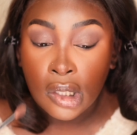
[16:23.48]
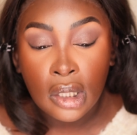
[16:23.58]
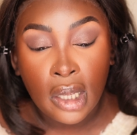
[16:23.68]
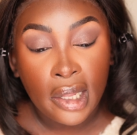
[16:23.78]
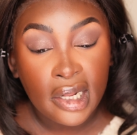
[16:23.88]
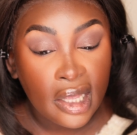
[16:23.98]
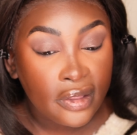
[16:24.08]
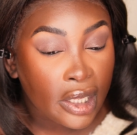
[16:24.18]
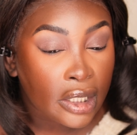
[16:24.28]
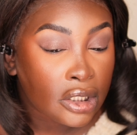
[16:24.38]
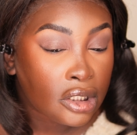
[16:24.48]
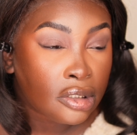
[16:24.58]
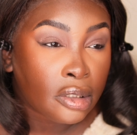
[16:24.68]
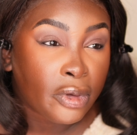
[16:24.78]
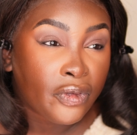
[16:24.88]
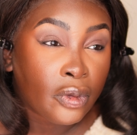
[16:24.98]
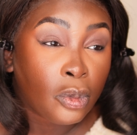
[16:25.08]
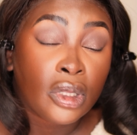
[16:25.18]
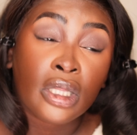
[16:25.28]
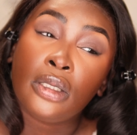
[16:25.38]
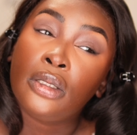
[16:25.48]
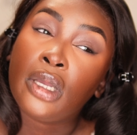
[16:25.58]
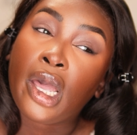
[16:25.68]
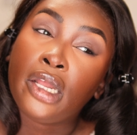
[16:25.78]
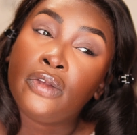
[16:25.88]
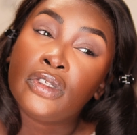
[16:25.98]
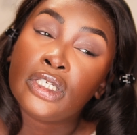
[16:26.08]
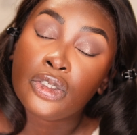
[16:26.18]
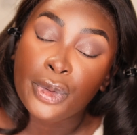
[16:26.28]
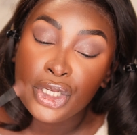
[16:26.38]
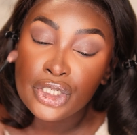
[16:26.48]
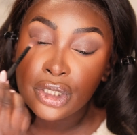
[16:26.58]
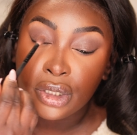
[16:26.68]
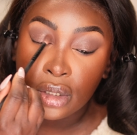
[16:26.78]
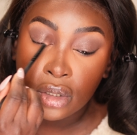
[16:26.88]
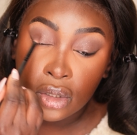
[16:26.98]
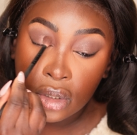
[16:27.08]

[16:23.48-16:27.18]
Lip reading: you kind of get that shimmer from within kind of situation.